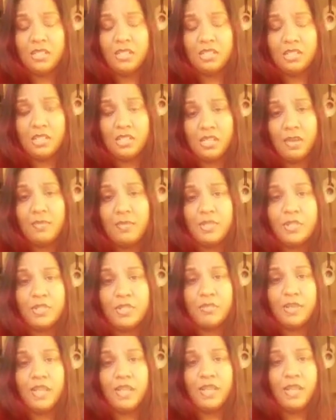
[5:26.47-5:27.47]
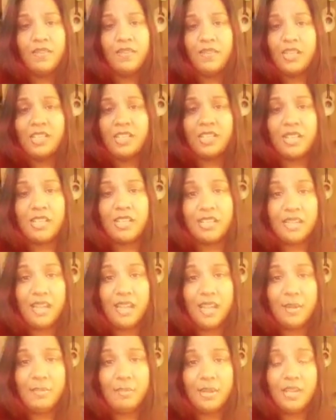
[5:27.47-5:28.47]
to come into my life, it's not going
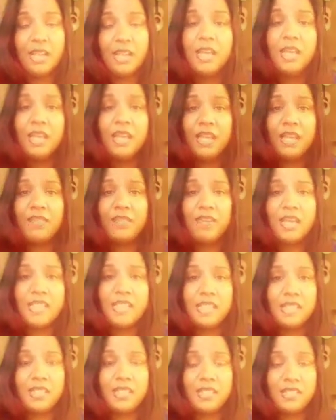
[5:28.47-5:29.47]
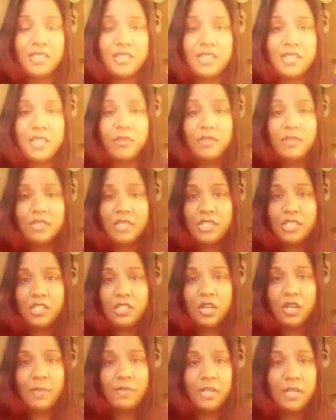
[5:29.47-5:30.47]
to happen. If I sit there and say, well, this
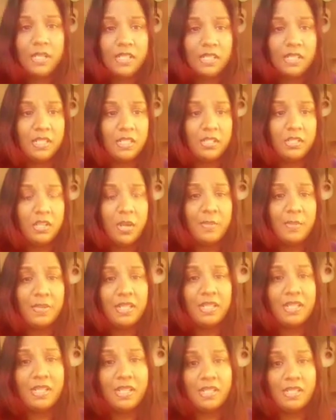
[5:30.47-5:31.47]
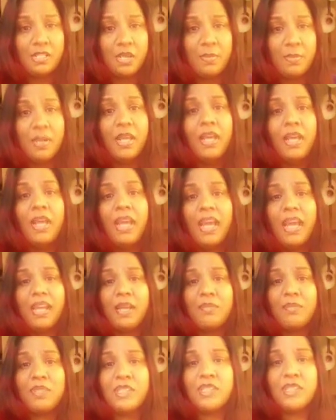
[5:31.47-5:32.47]
stopped it and this stopped and this stopped it, and
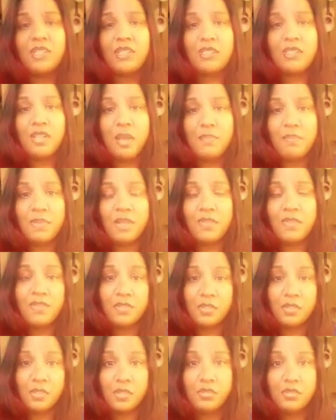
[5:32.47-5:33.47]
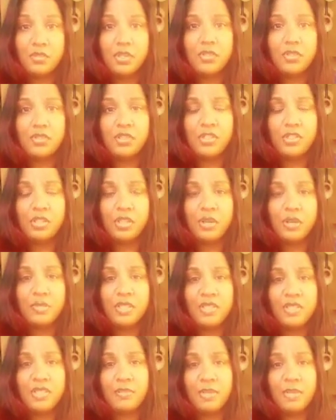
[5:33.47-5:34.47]
I'm still stopping for the growth to come
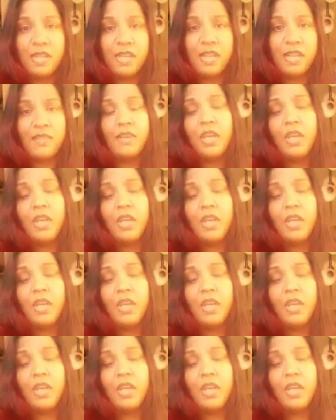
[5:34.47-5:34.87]
into my life.